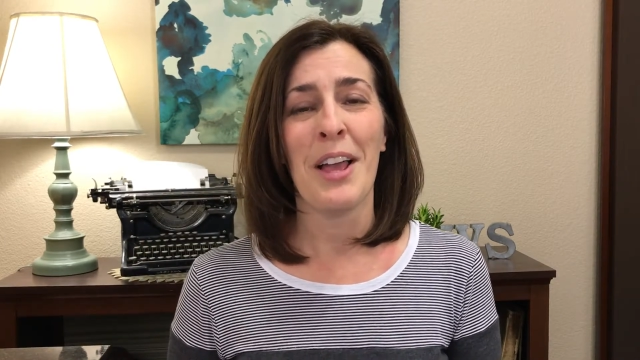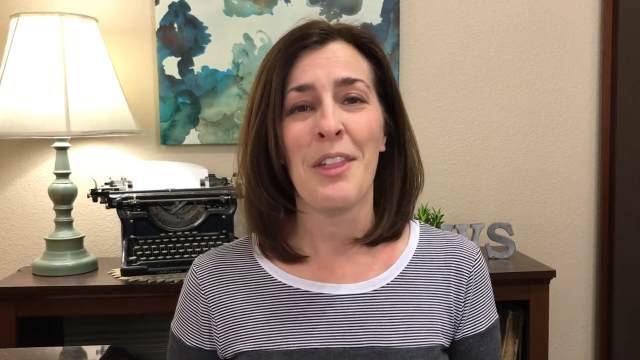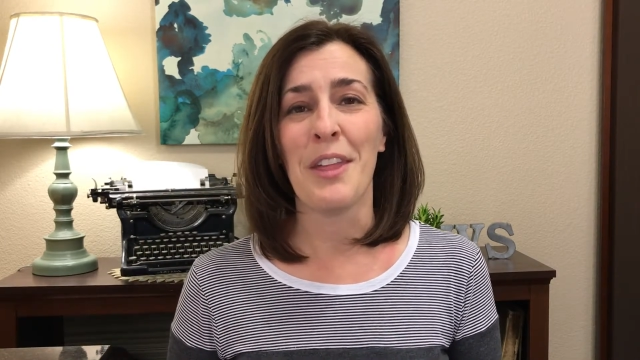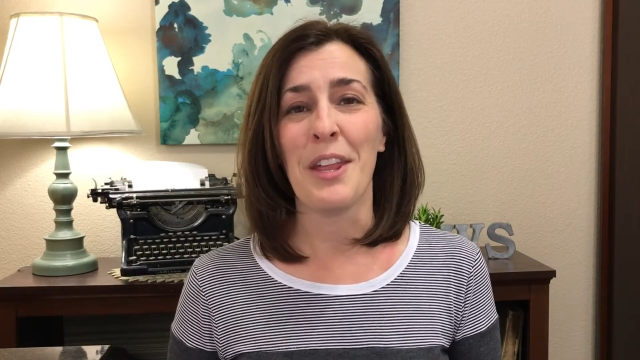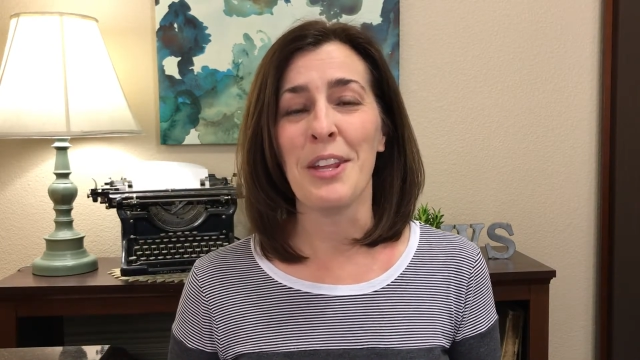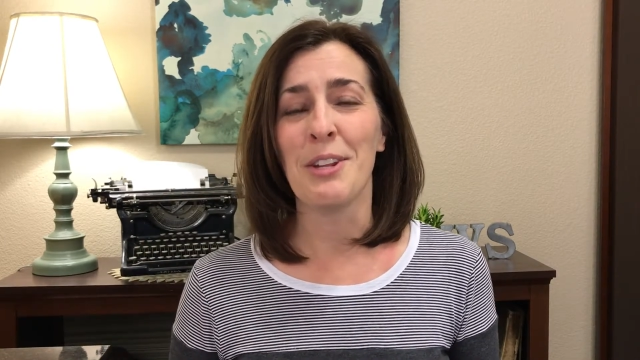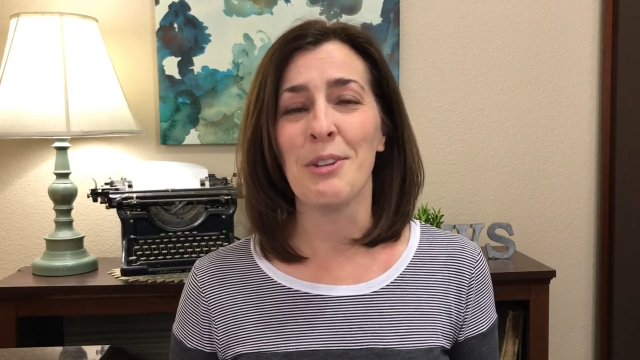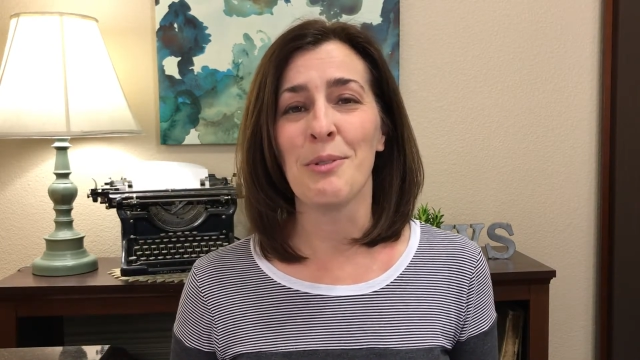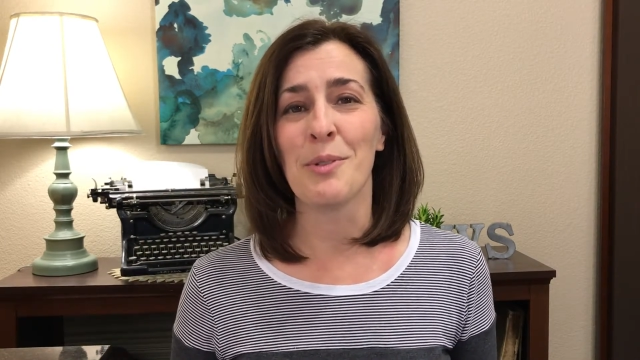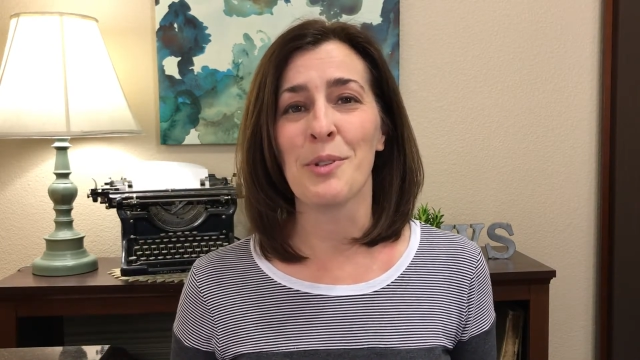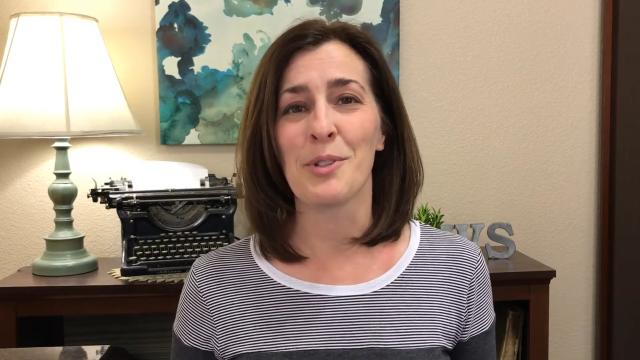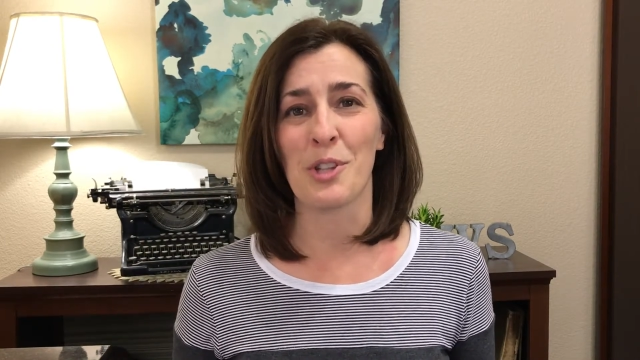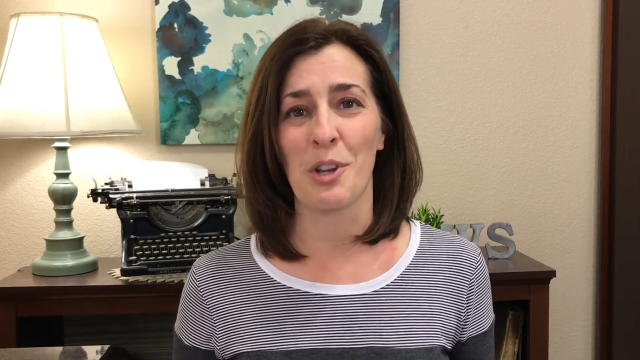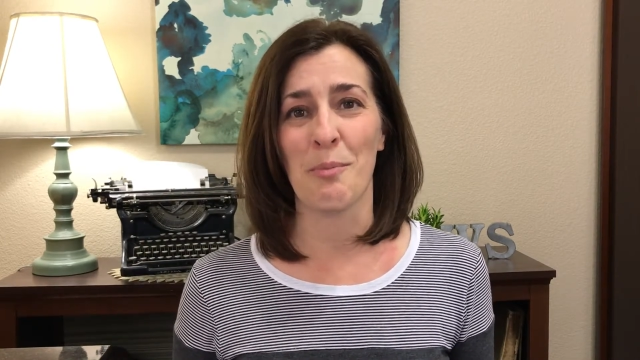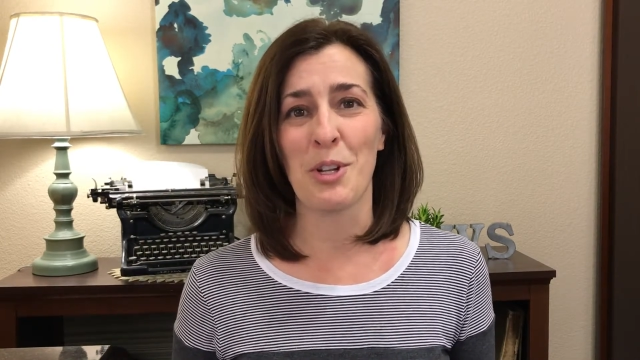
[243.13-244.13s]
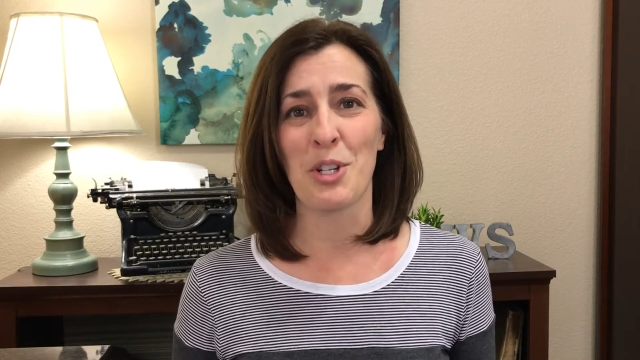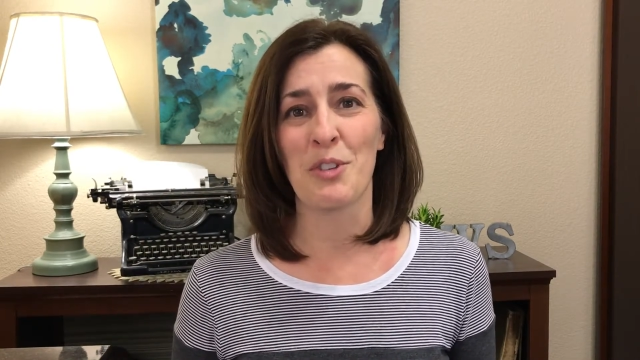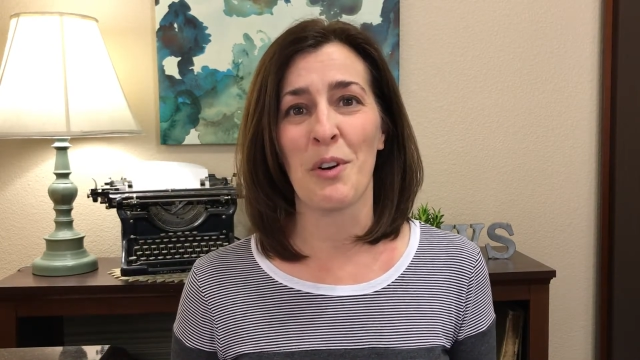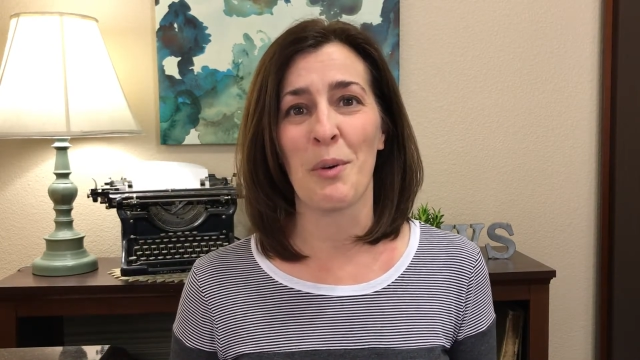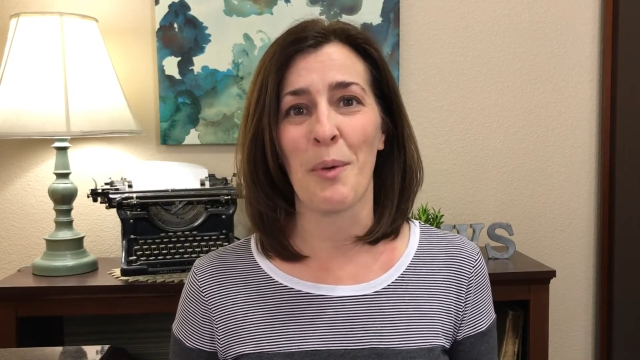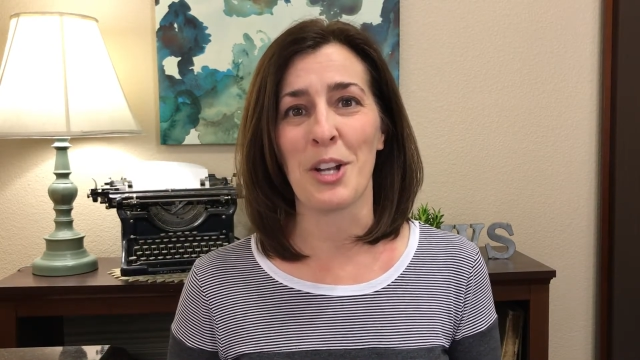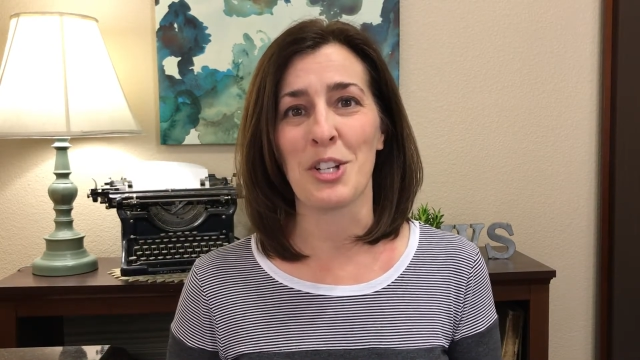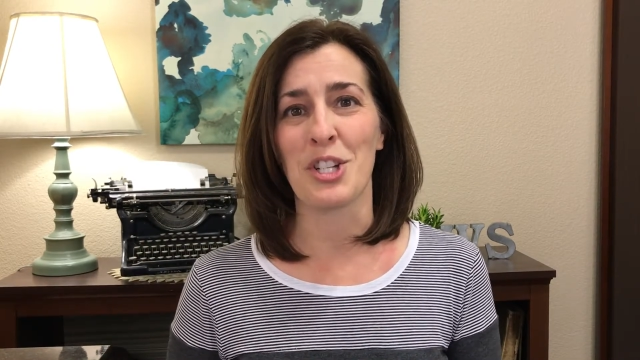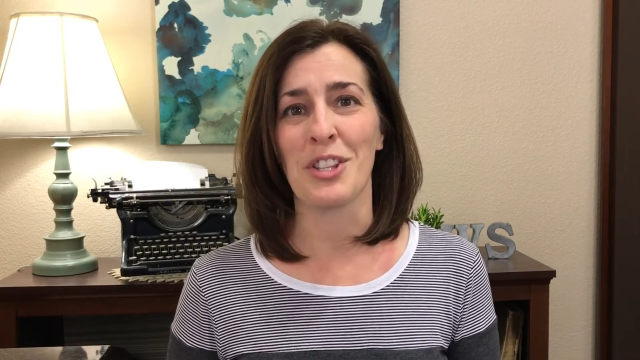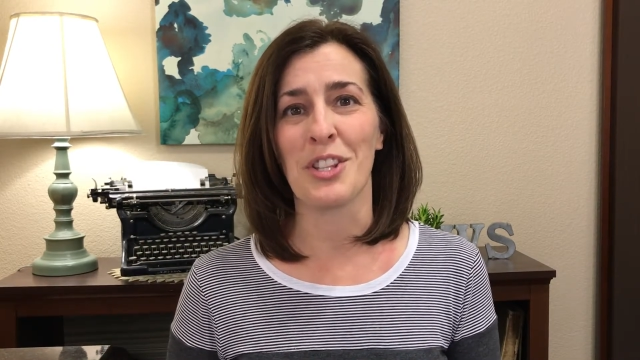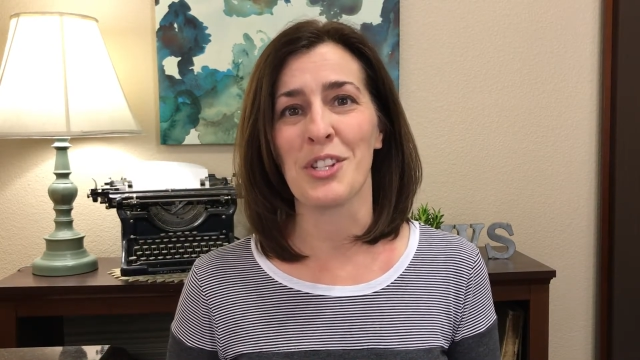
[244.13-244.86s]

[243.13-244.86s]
Thank you so much for watching